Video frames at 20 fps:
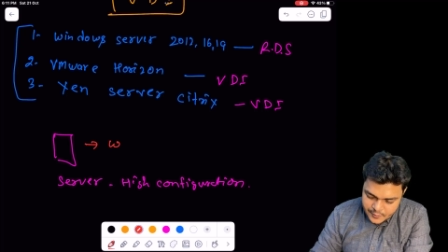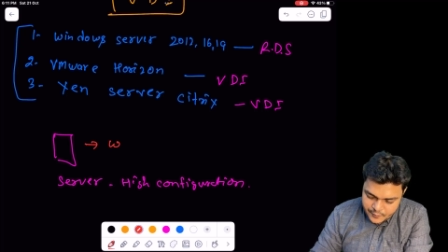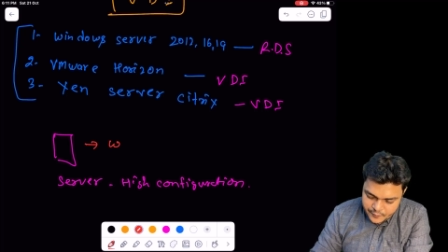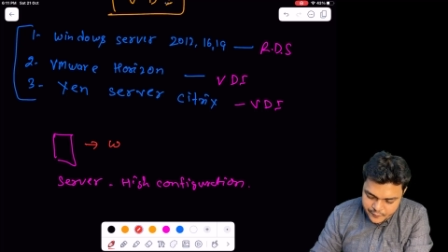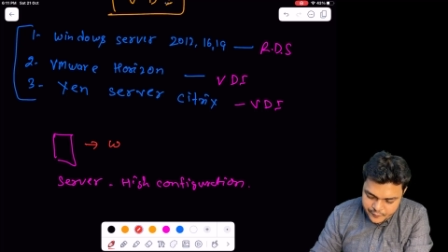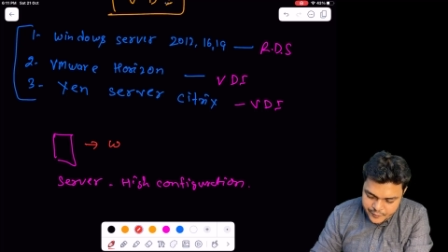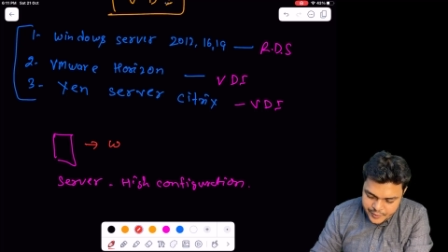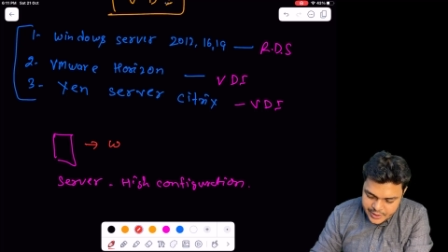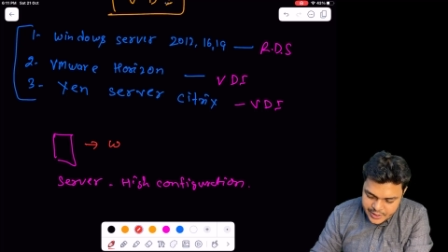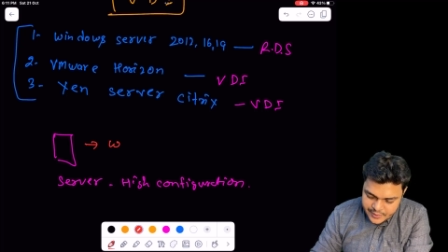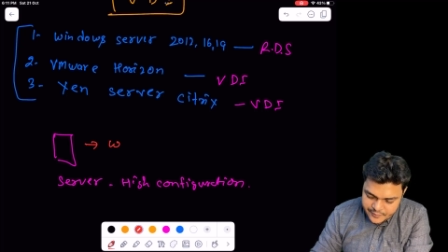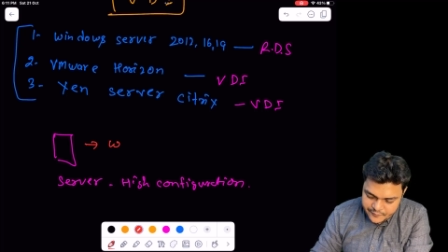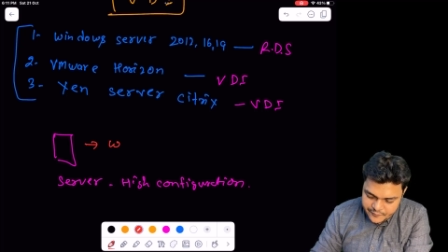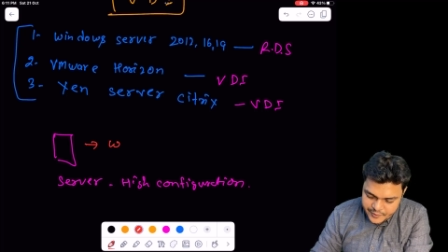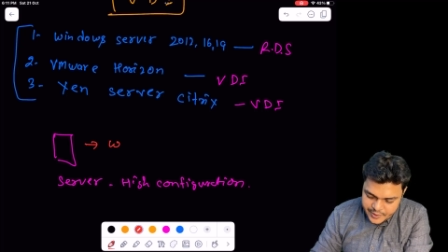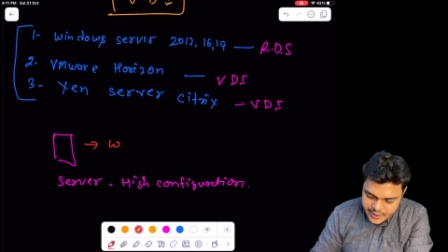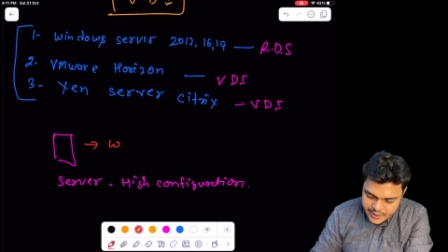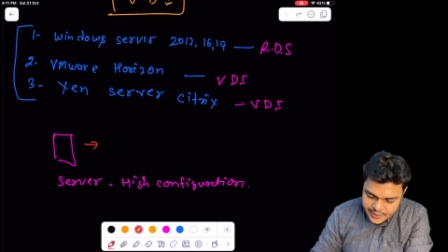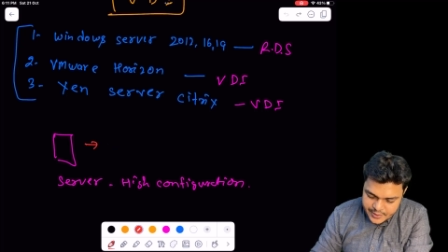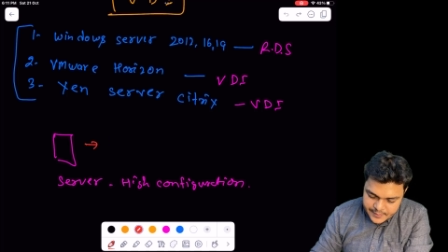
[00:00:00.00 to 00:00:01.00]

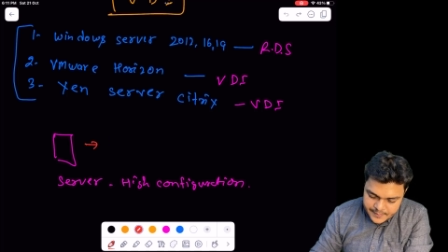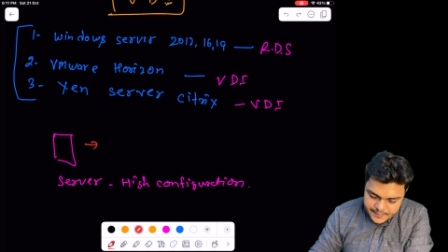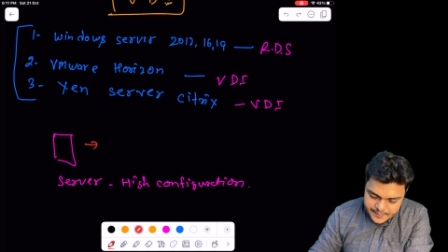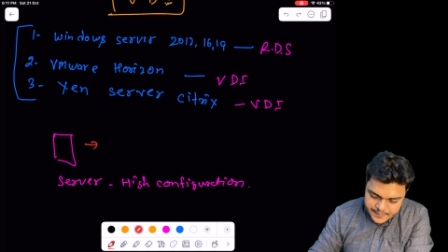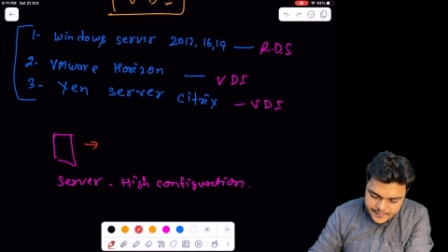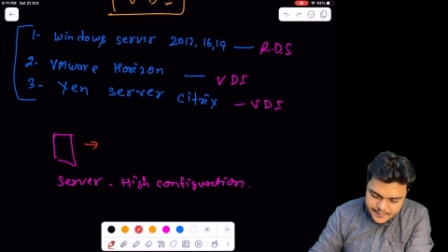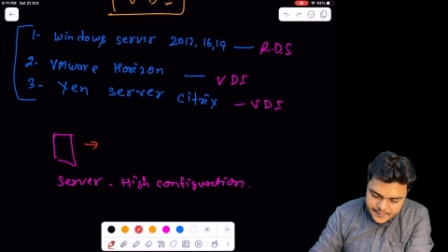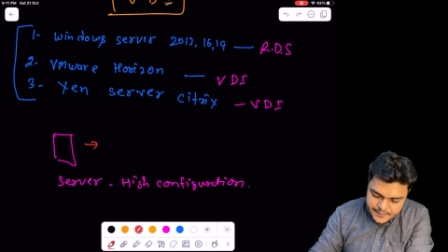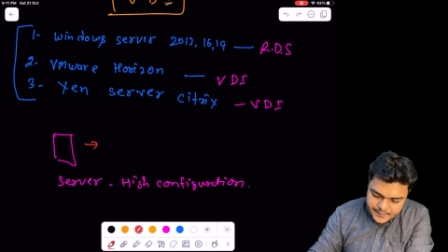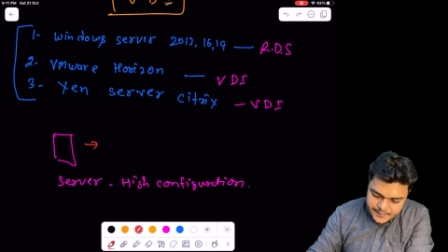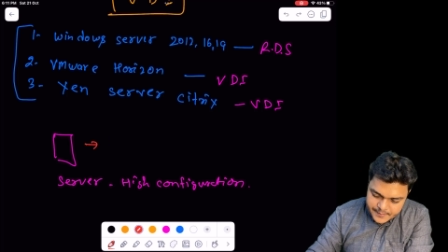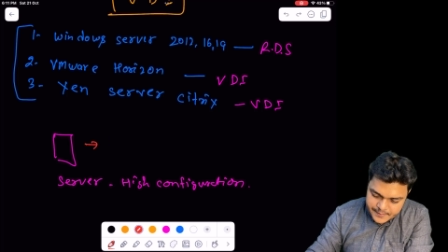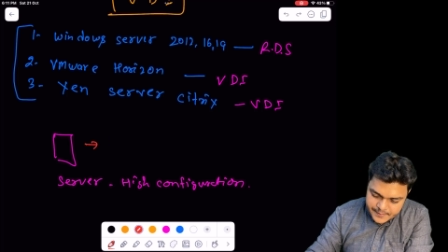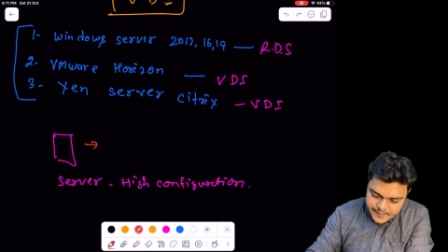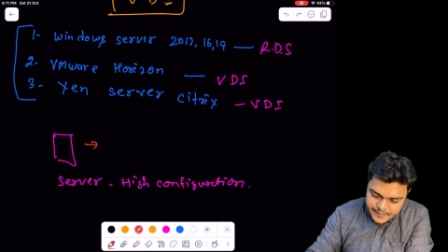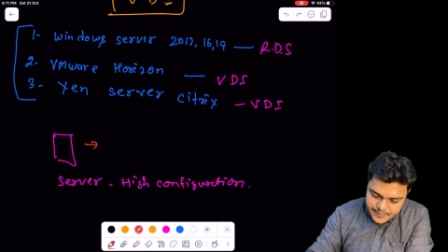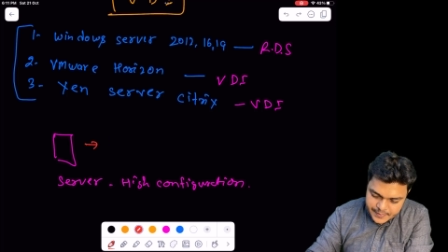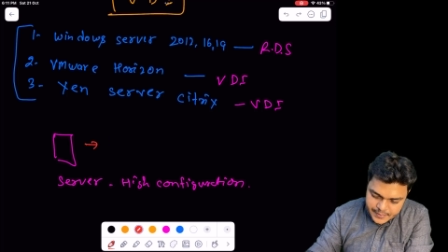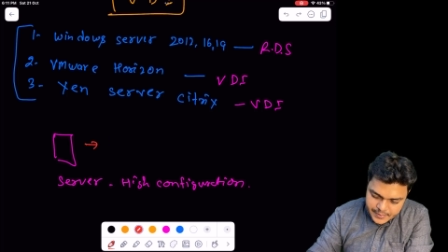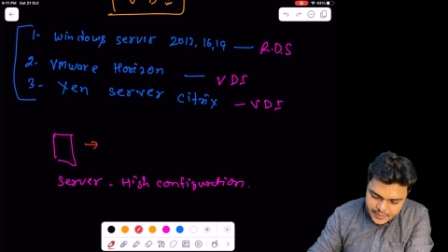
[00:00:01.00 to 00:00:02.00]
VMware
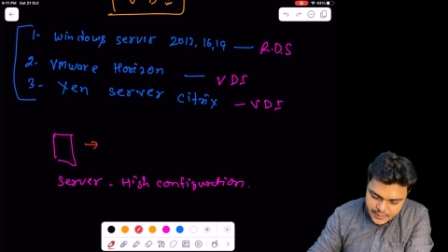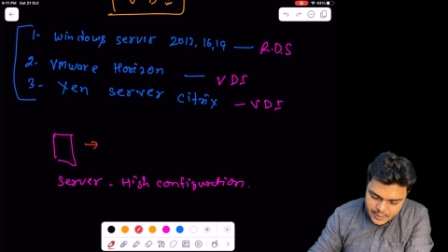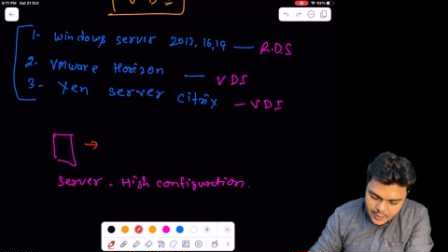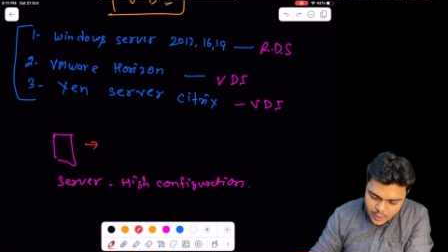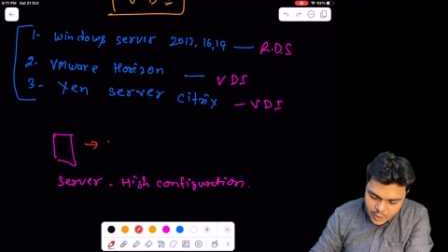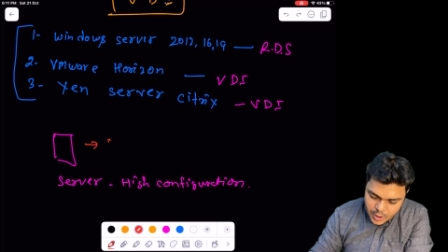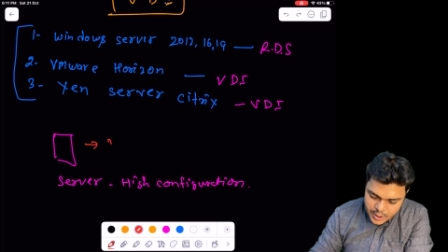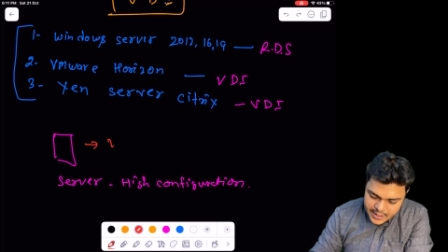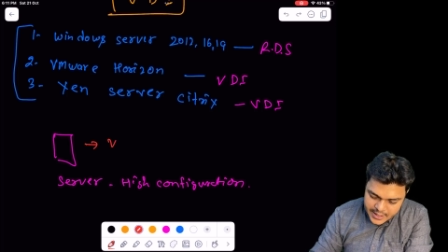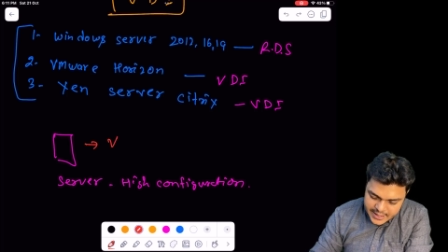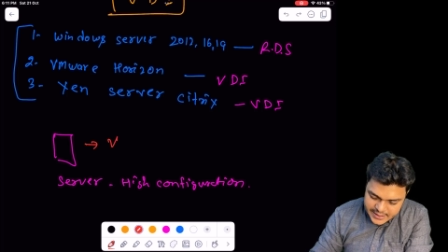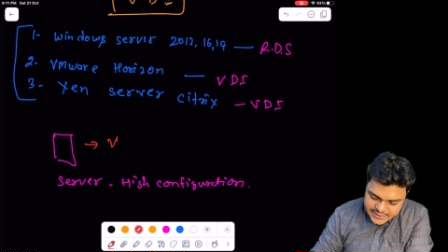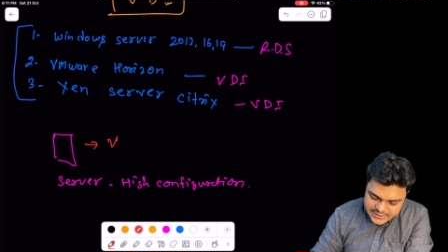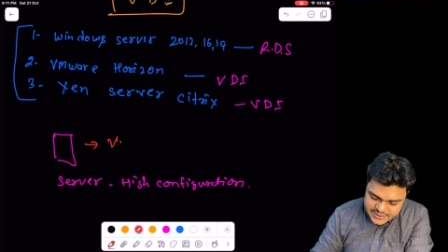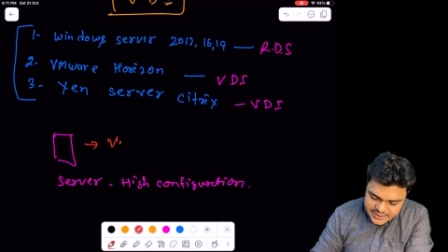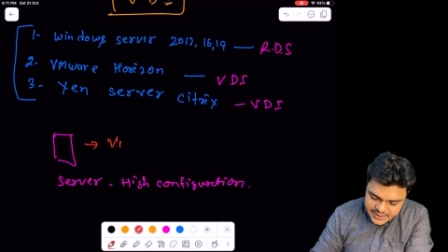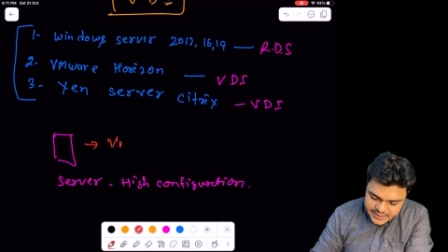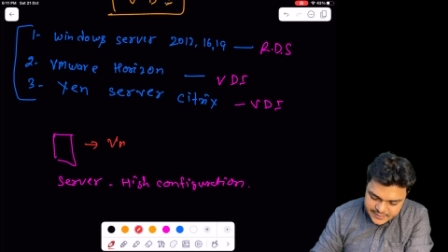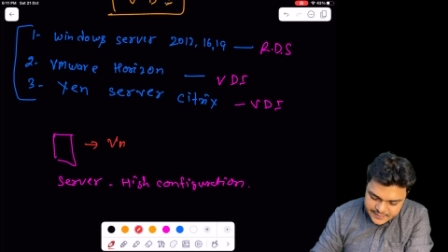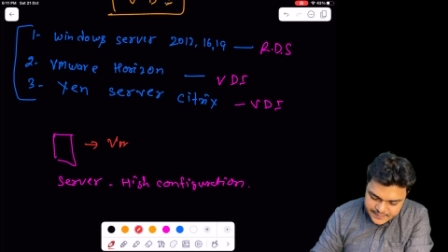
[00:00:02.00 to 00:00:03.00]

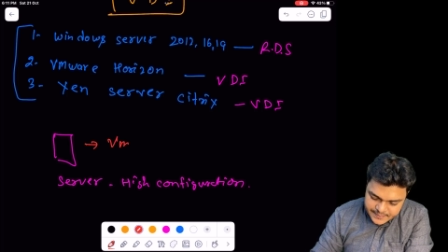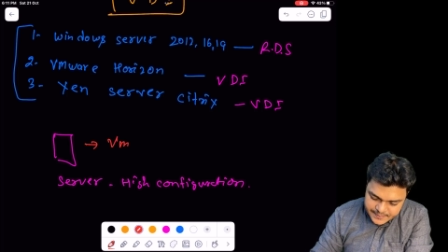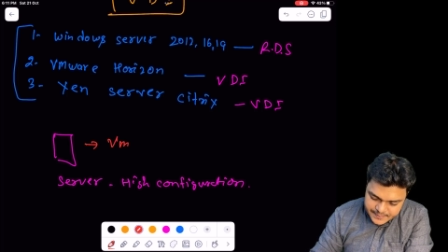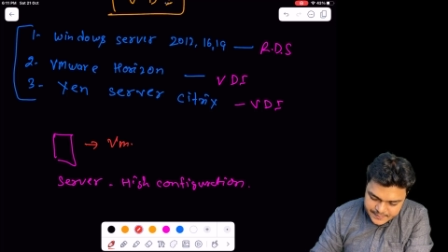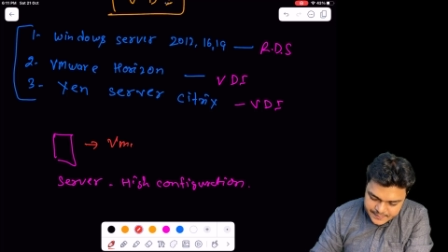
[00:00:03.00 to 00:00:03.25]
Horizon